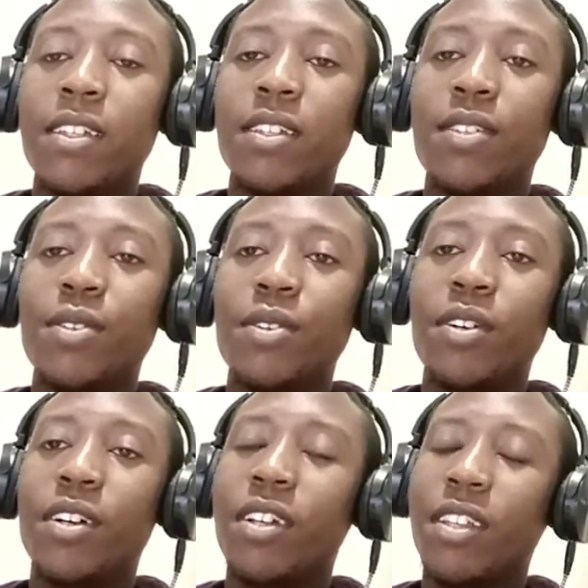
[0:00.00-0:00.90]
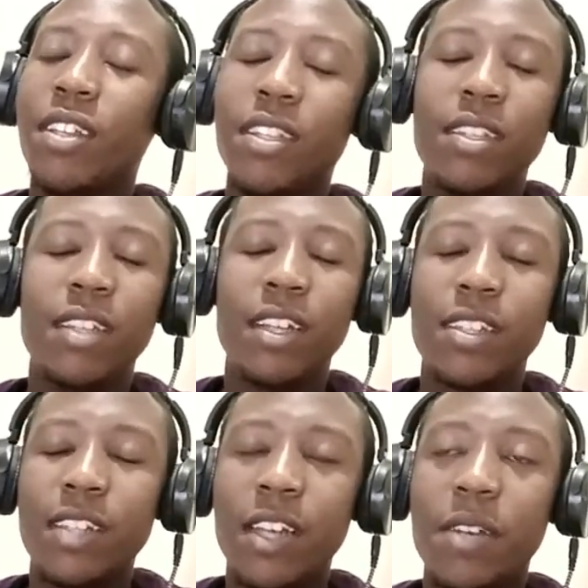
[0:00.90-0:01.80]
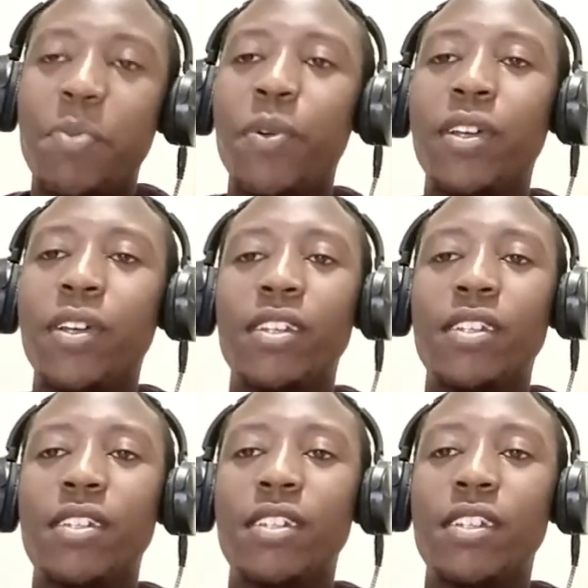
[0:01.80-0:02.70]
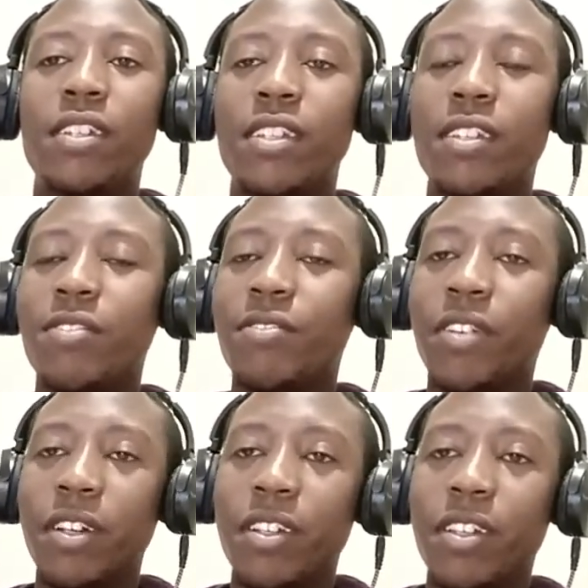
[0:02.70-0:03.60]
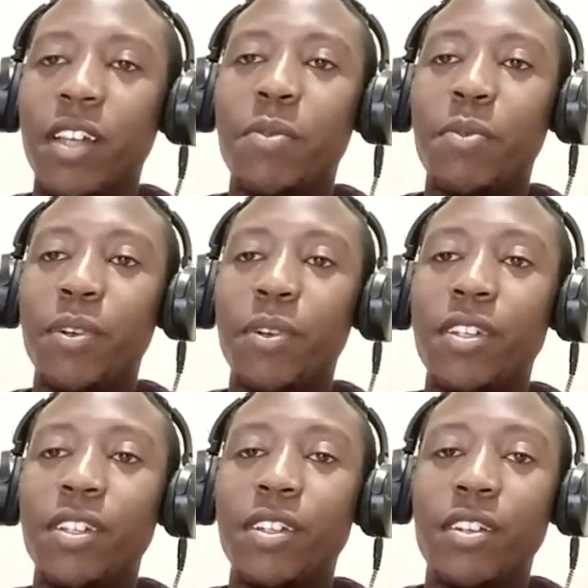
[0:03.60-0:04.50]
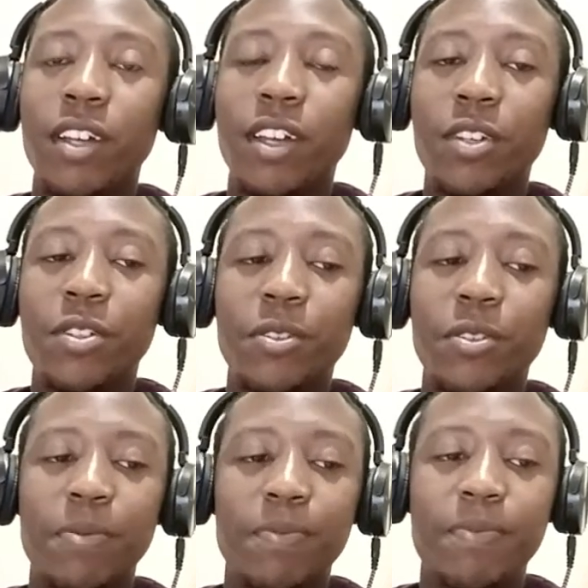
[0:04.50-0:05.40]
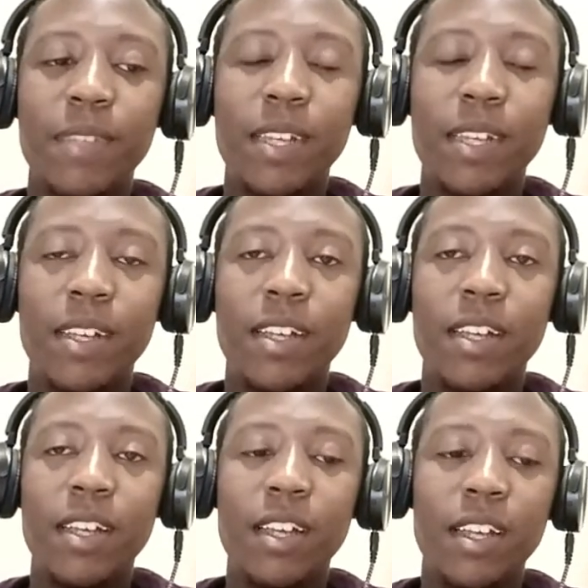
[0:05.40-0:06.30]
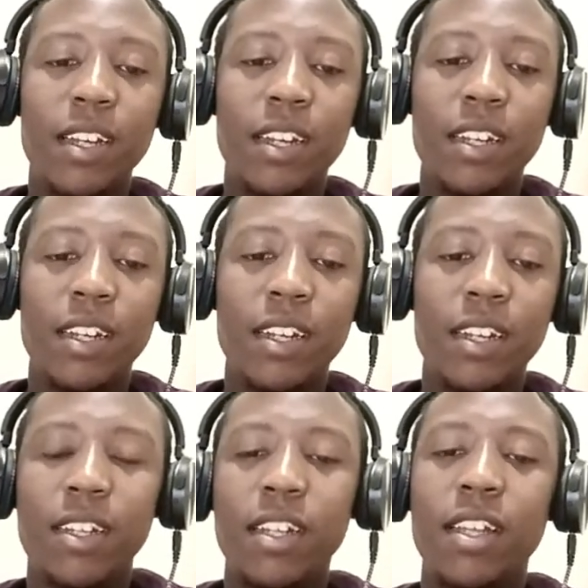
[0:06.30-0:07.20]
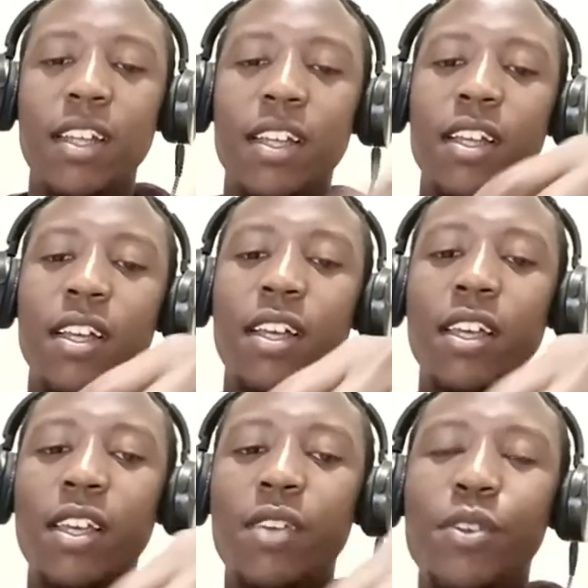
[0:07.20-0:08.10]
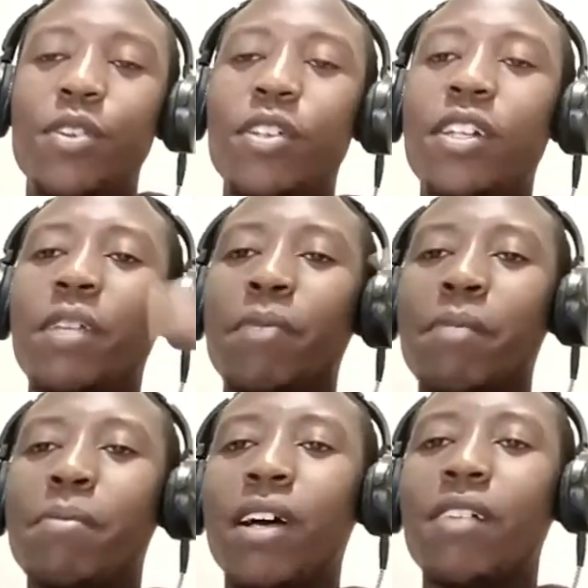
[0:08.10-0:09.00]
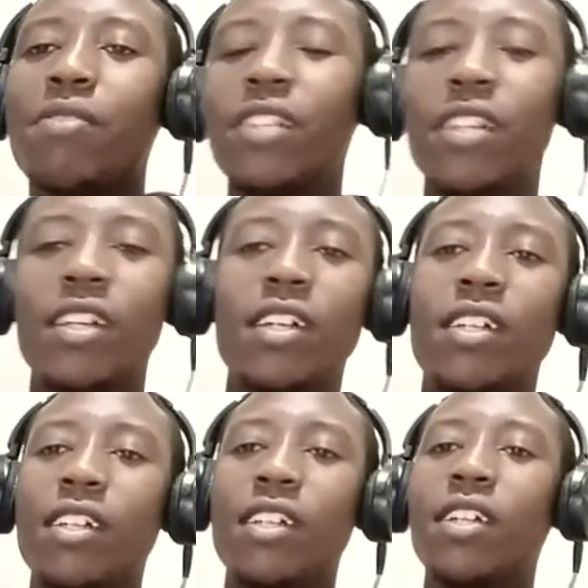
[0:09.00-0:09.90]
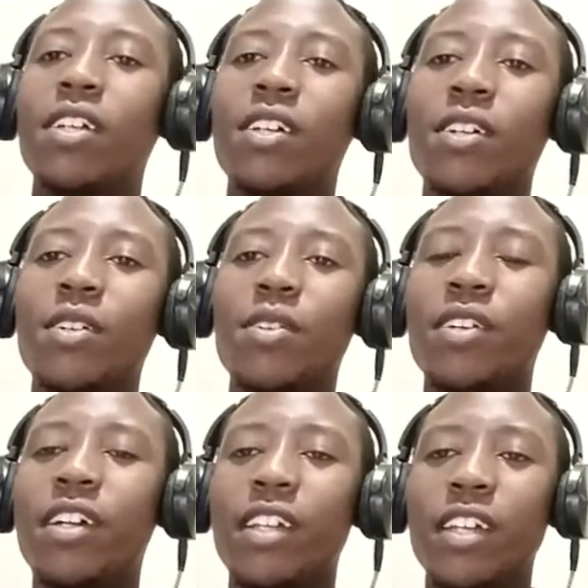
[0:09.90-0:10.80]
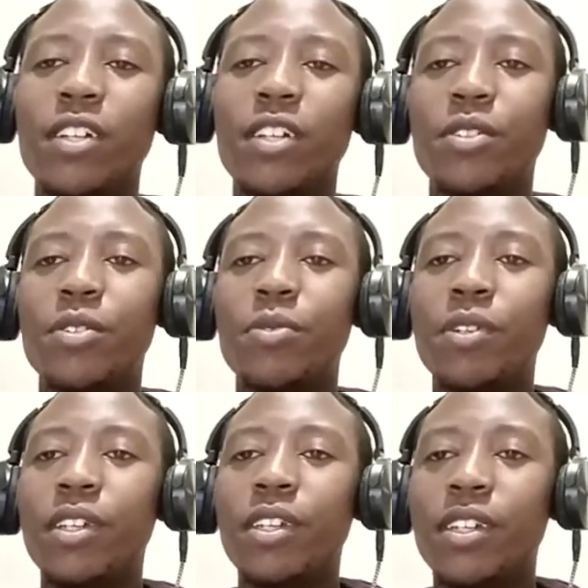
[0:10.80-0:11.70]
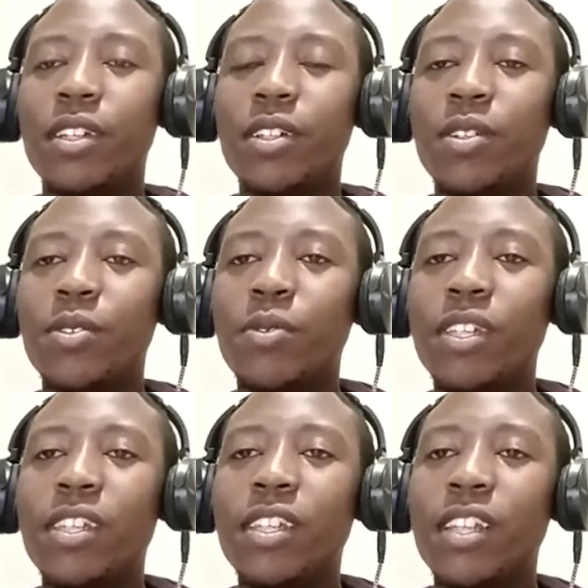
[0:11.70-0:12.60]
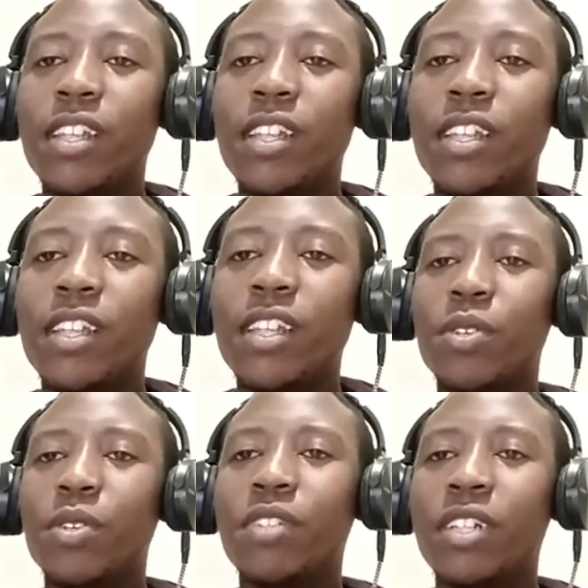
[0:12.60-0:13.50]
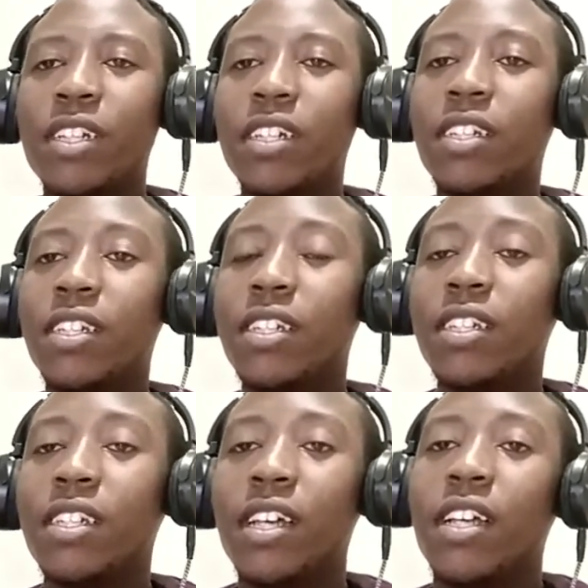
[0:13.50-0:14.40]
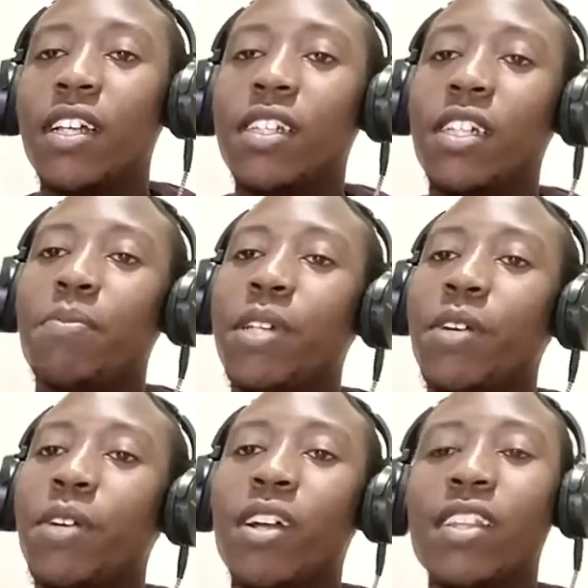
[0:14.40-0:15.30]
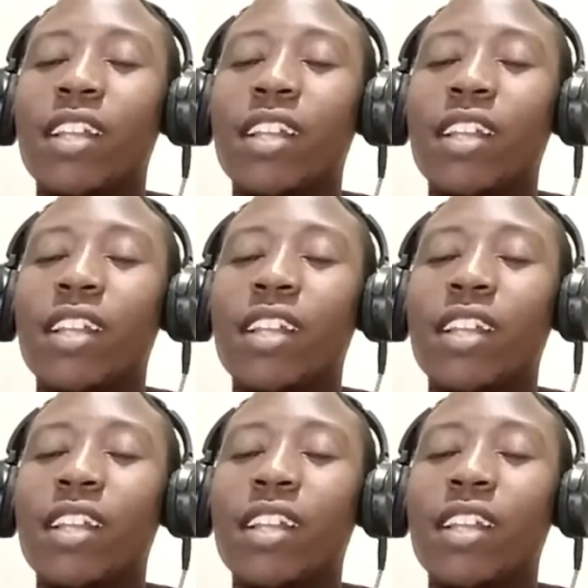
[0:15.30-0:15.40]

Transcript: So this is a sad point, very sad point in creation. And if you could remember after creation, we, we see that in the book of Genesis, chapter 1,